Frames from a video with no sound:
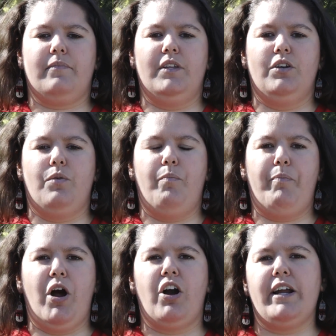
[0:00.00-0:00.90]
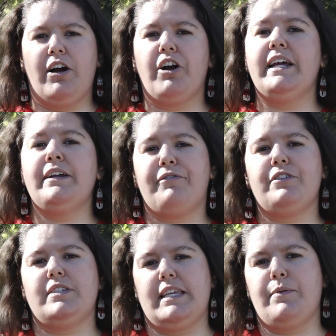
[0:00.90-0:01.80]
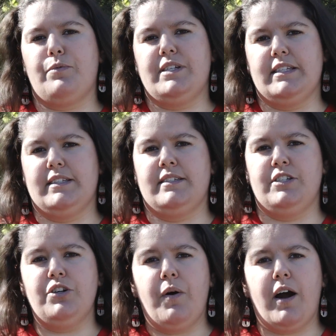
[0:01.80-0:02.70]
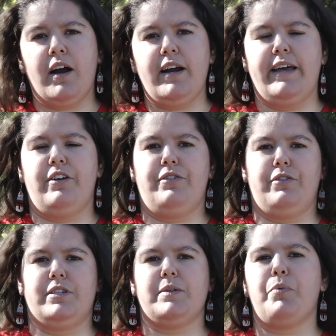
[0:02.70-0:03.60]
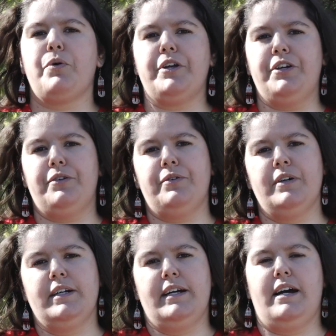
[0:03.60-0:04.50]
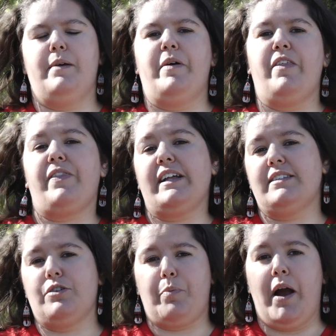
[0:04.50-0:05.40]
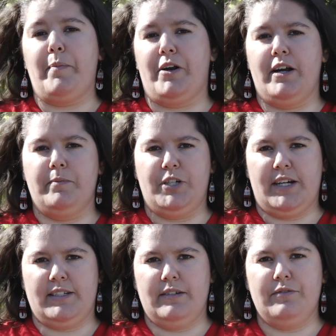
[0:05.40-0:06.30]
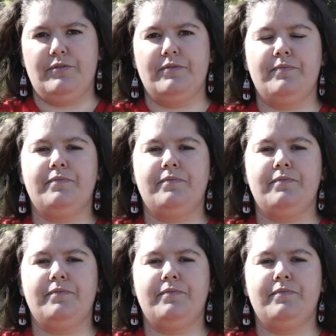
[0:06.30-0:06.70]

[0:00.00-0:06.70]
are in it for the same reasons you are and are there to support you, and that's their primary objective.